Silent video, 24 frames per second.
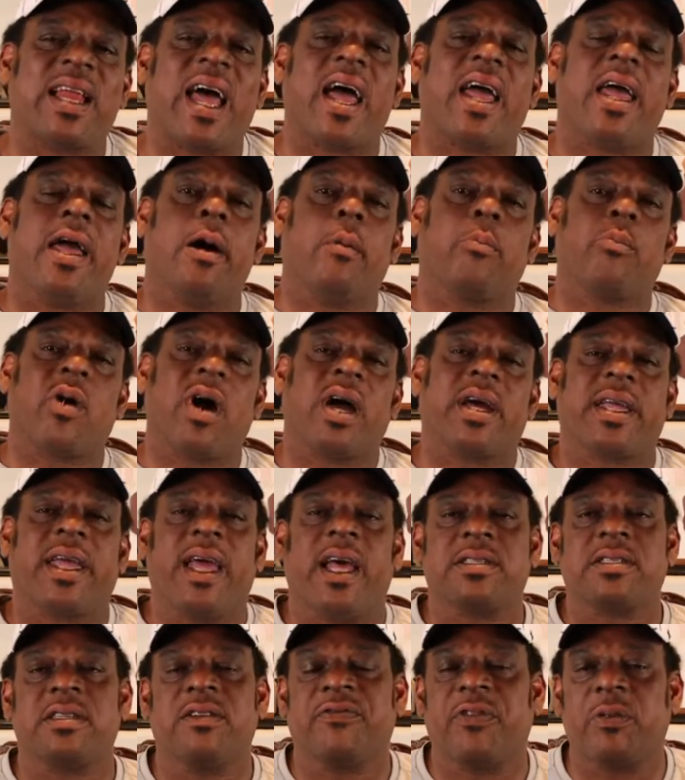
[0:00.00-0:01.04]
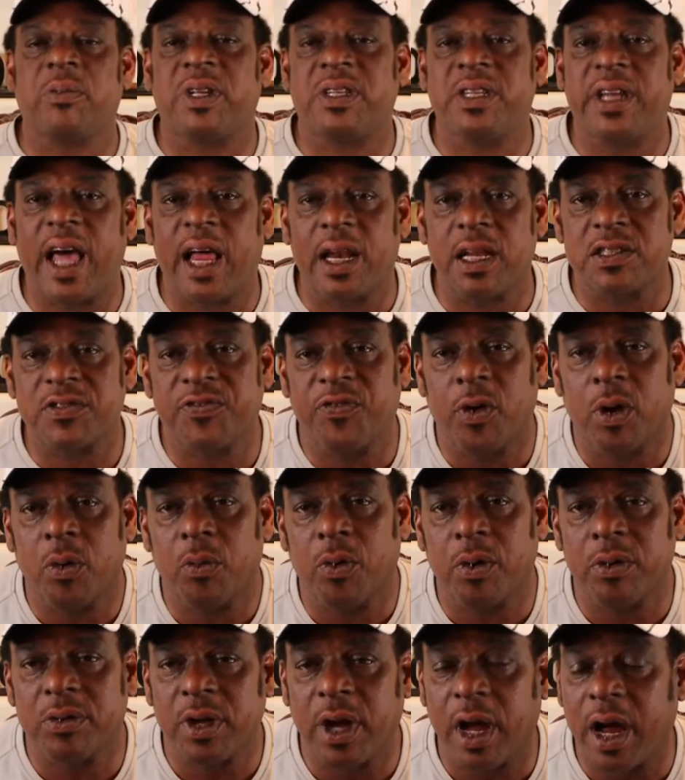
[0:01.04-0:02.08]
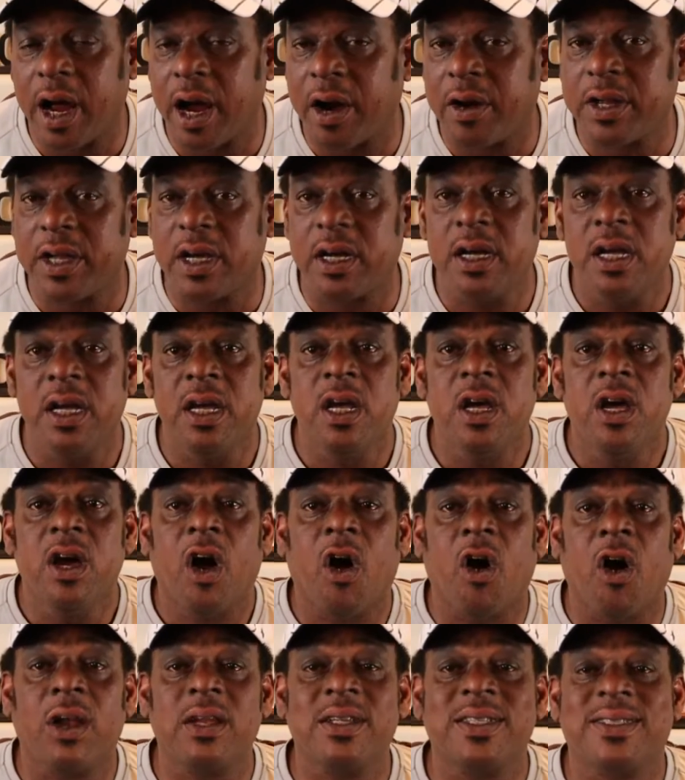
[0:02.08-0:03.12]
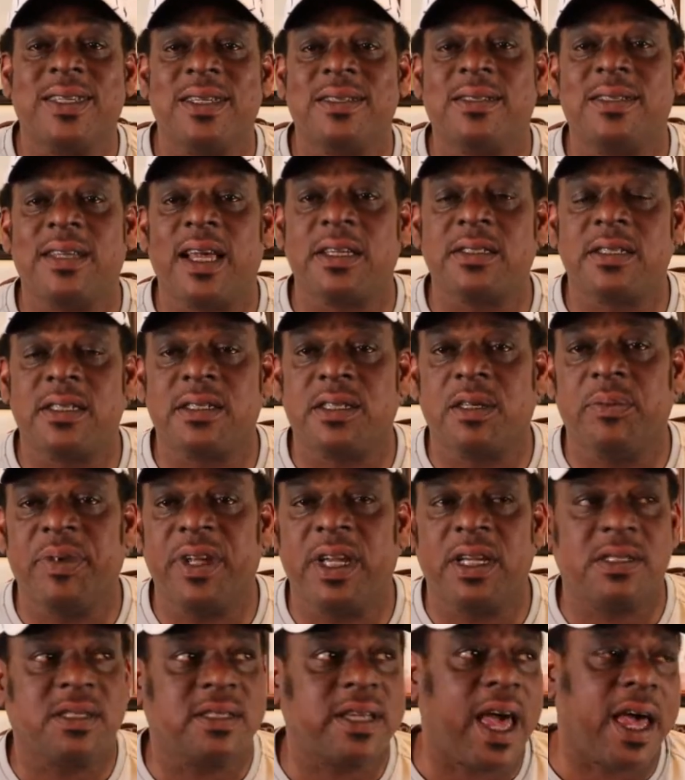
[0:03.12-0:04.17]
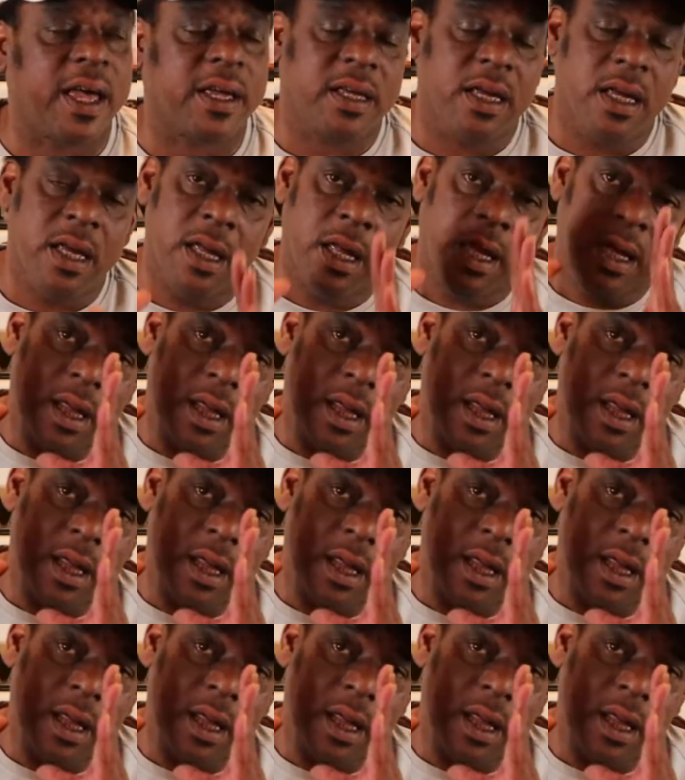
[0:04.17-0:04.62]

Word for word: I am broadcasting from the Dallas Fort Worth area, Arlington, Texas, to be exact.